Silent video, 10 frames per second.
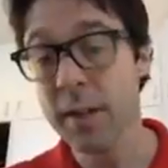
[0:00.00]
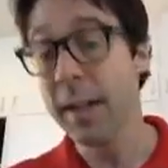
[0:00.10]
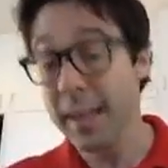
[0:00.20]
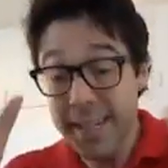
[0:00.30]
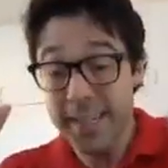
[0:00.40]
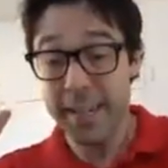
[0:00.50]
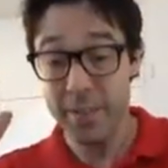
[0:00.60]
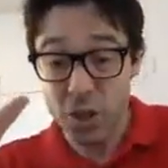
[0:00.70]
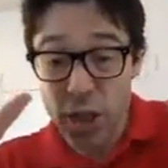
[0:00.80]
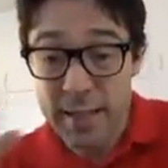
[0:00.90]
And it turns out
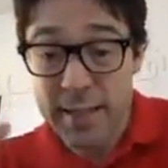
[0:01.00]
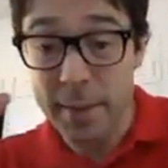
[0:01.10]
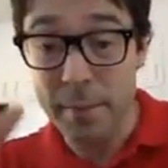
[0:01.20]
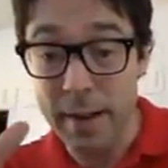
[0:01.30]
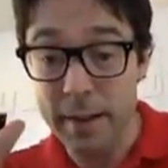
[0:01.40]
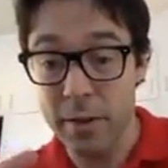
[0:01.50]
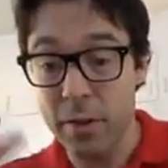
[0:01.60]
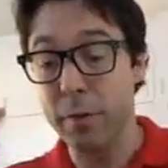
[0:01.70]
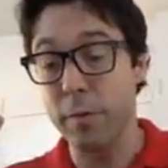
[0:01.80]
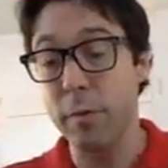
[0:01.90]
that Chelsea and Man U,
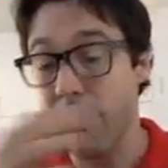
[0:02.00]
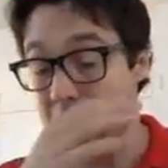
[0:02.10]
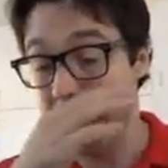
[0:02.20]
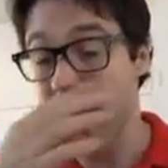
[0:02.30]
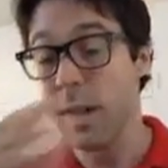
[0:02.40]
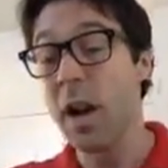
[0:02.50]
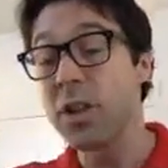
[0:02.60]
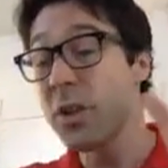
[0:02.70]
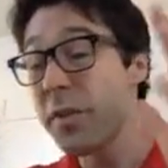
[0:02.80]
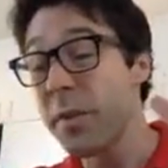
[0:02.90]
will find out, are
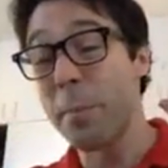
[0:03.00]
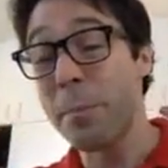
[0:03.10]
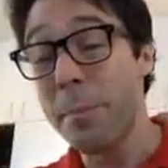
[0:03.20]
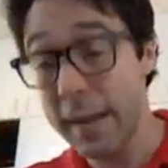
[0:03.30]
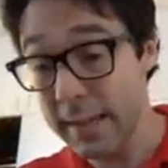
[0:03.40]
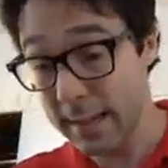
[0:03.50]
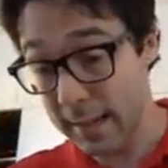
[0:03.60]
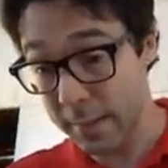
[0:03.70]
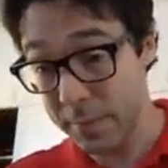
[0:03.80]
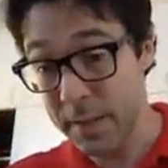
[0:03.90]
two of the biggest
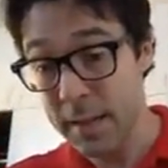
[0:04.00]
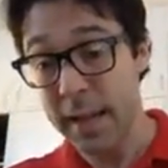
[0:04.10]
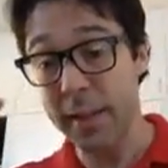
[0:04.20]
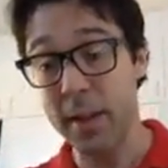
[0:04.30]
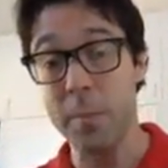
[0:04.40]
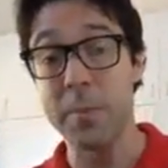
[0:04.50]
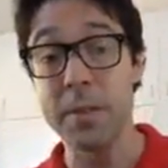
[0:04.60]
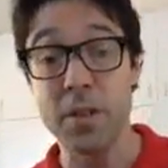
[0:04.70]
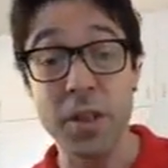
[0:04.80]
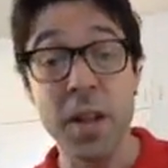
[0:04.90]
clubs in the
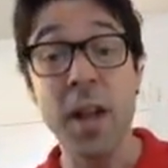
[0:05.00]
competition,